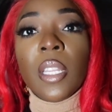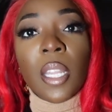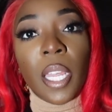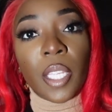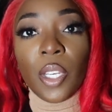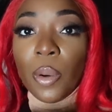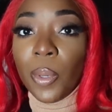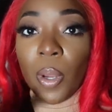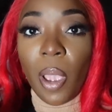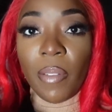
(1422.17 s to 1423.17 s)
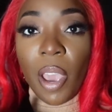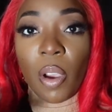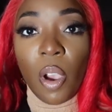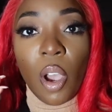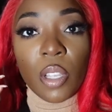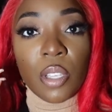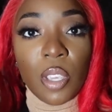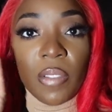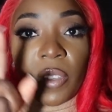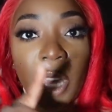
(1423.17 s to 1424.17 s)
like, you know, we don't have alcohol, so
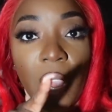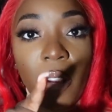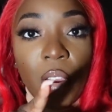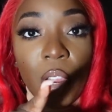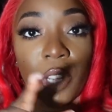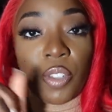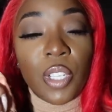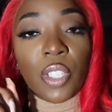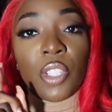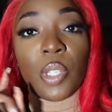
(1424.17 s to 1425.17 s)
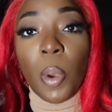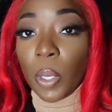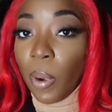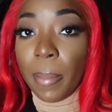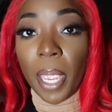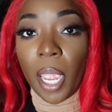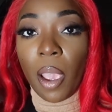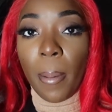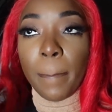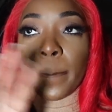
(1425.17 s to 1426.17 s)
you have to get alcohol across the street. So she walked right back
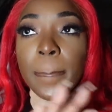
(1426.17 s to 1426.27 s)
out.